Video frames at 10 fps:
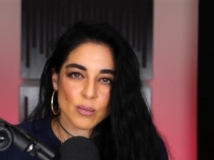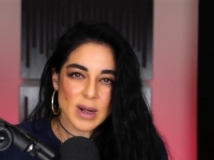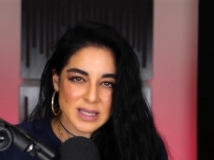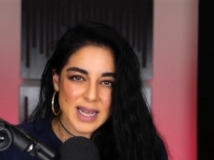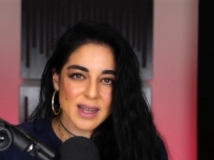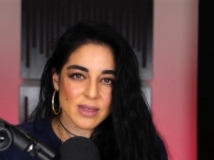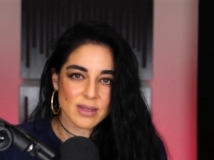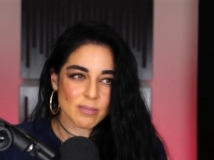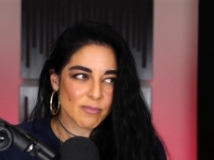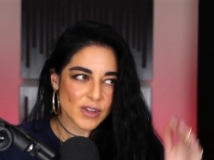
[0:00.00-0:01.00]
Roxanne,
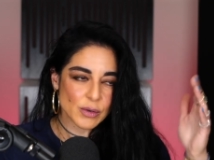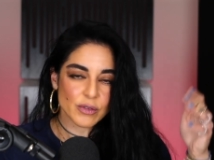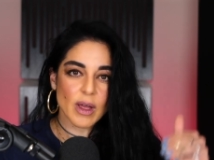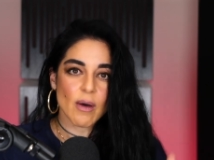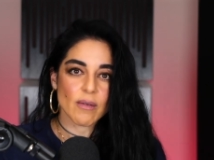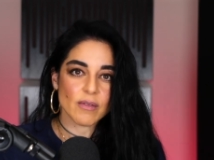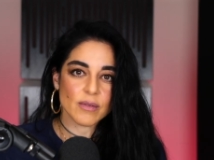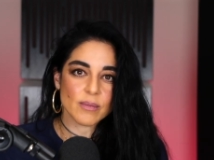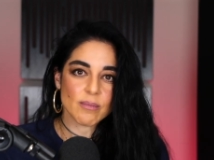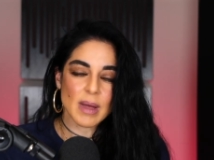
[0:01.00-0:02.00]
future self,
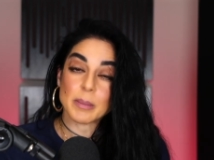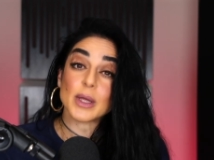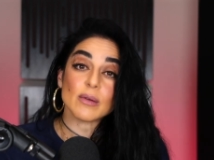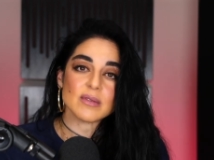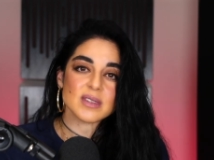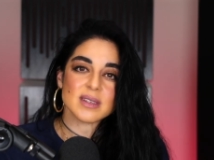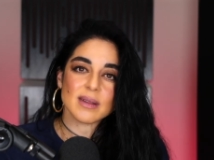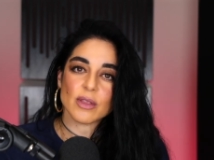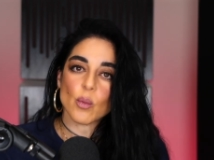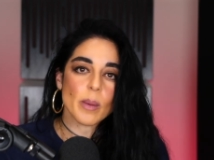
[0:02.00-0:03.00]
my muse,
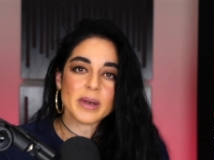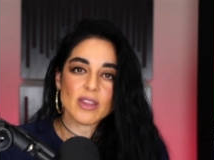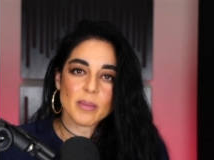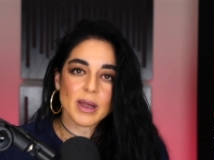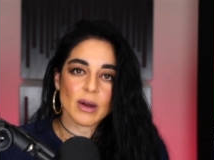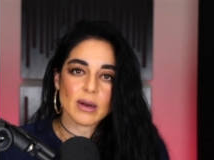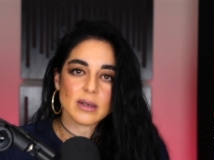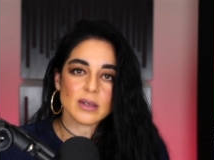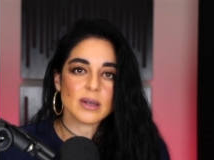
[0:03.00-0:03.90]
the woman in the mirror.